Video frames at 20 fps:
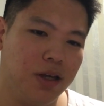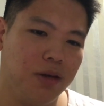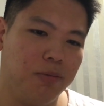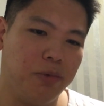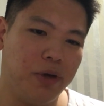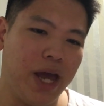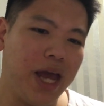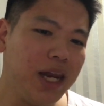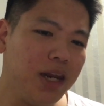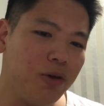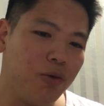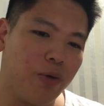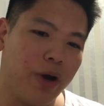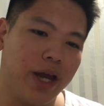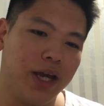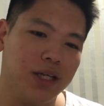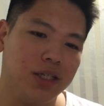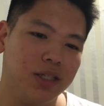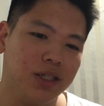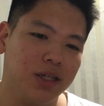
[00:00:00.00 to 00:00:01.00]
But
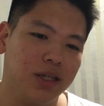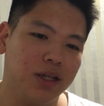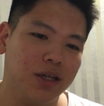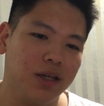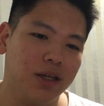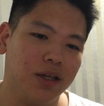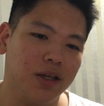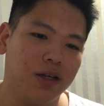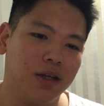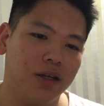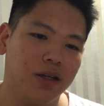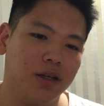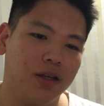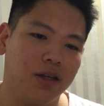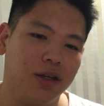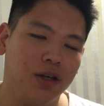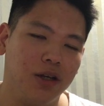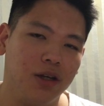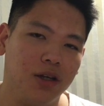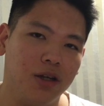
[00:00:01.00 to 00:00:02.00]
anyways,
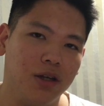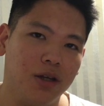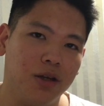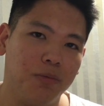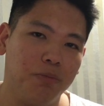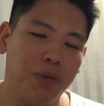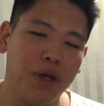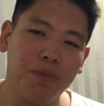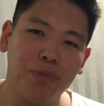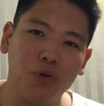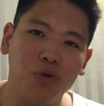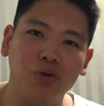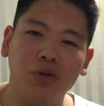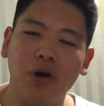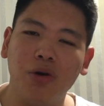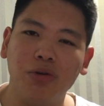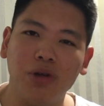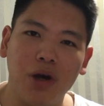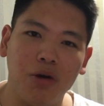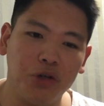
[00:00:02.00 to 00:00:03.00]
people who
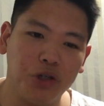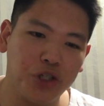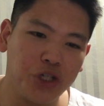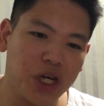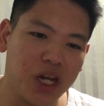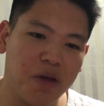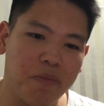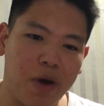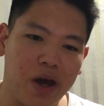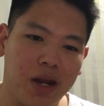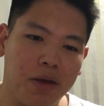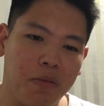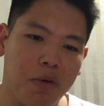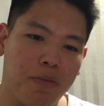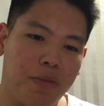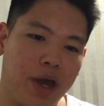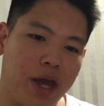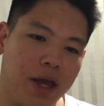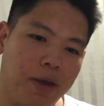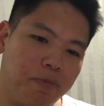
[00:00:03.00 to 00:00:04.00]
don't know shit about
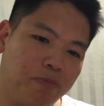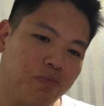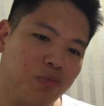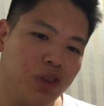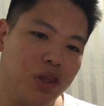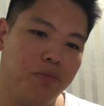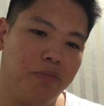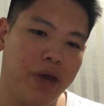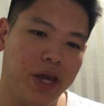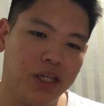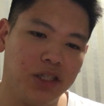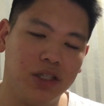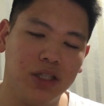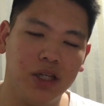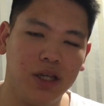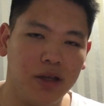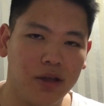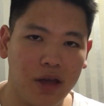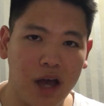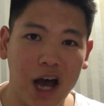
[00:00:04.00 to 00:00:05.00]
MMA makes
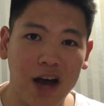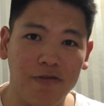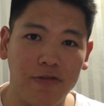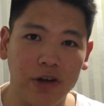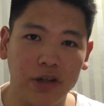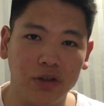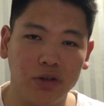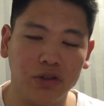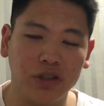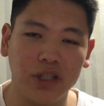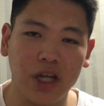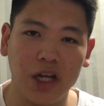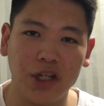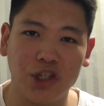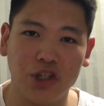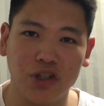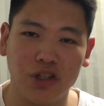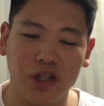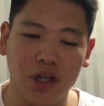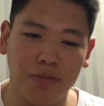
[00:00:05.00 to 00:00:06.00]
Rafael Dos
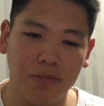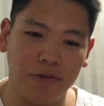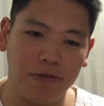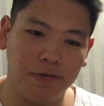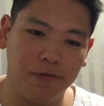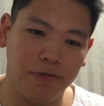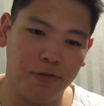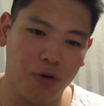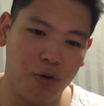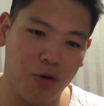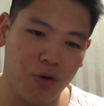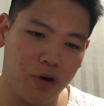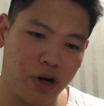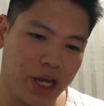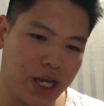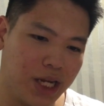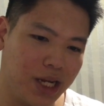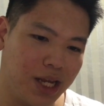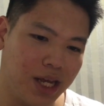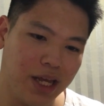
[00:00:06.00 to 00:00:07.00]
Anjos number 4
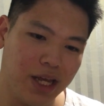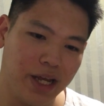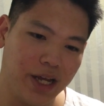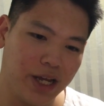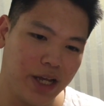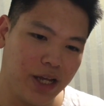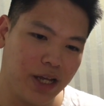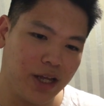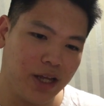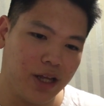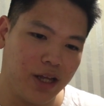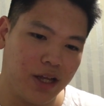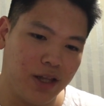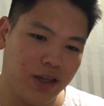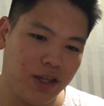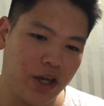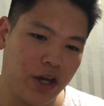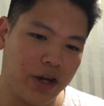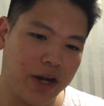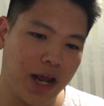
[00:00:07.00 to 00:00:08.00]
and
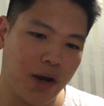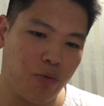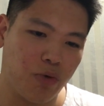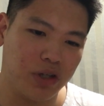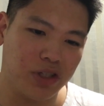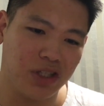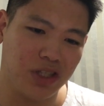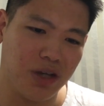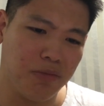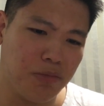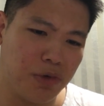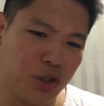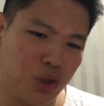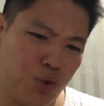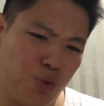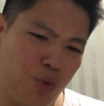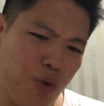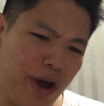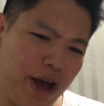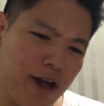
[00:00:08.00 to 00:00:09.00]
Leon Edwards number
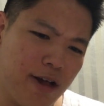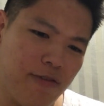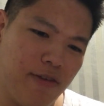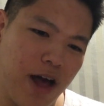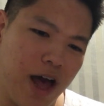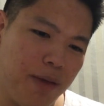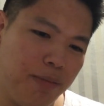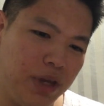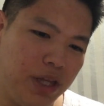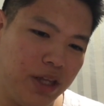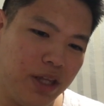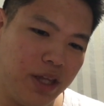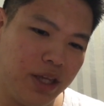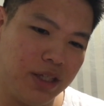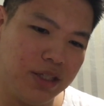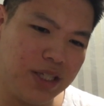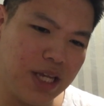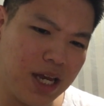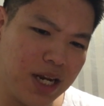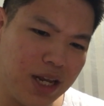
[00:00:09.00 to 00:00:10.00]
12. I mean,
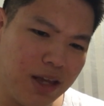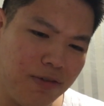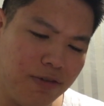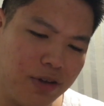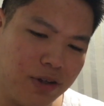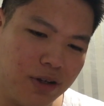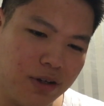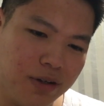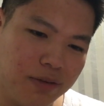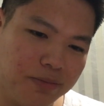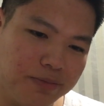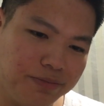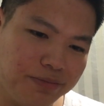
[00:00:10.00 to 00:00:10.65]
is that even...